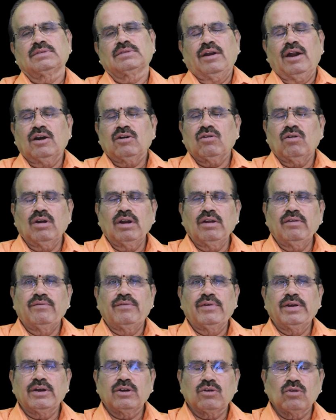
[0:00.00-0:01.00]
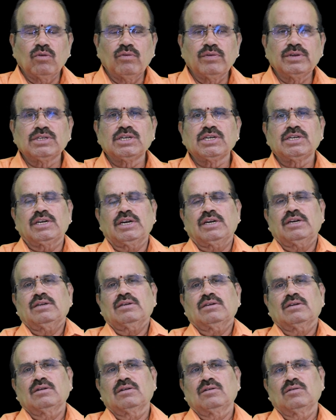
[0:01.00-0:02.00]
Not only we too
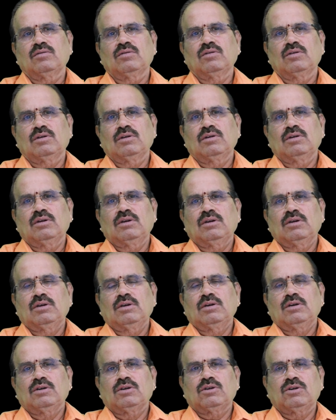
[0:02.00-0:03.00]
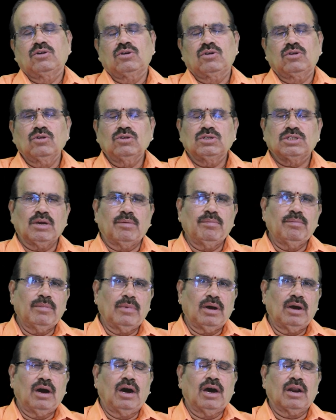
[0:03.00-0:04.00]
visited, to
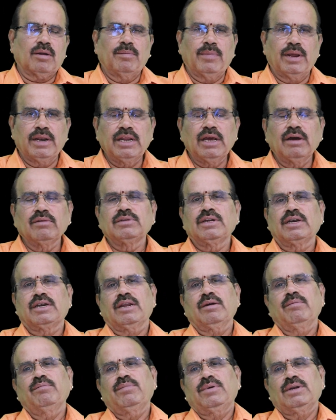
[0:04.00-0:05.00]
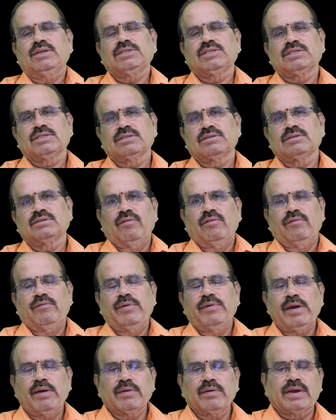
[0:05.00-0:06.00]
some or many of the temples,
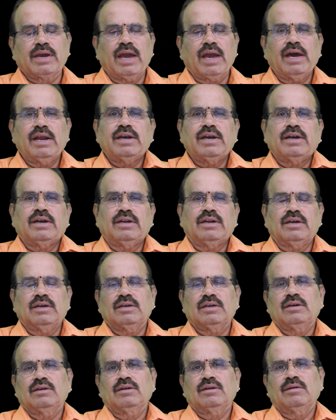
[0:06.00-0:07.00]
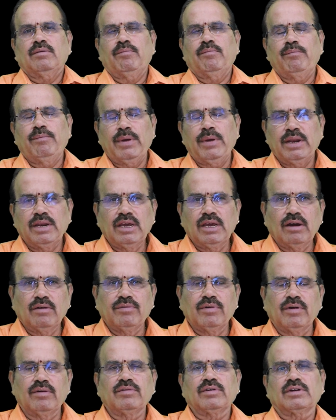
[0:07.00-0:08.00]
we have carried many
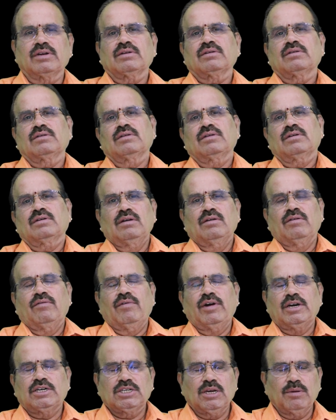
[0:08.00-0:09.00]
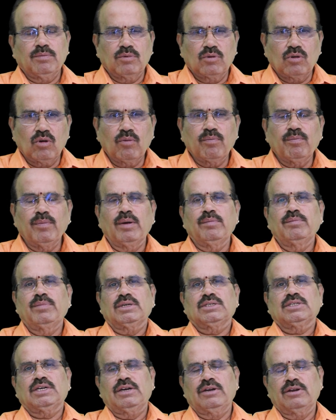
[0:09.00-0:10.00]
of our WhatsApp group
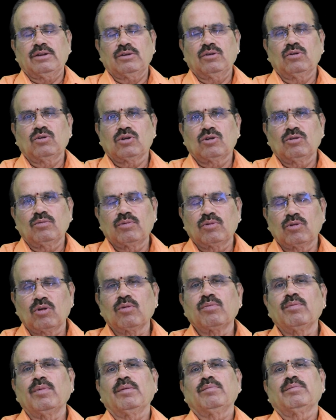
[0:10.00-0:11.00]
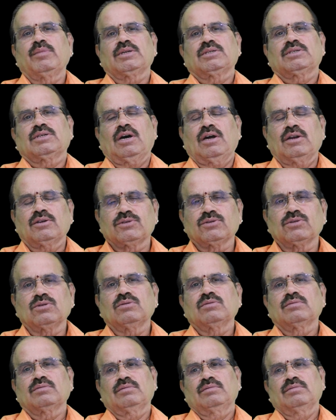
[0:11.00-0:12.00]
members and YouTube group members
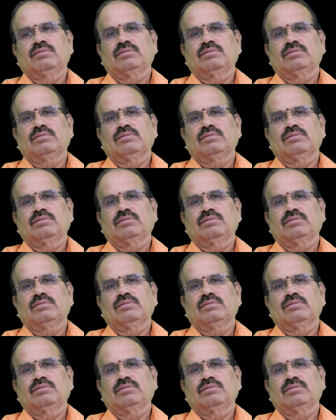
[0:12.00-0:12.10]
also.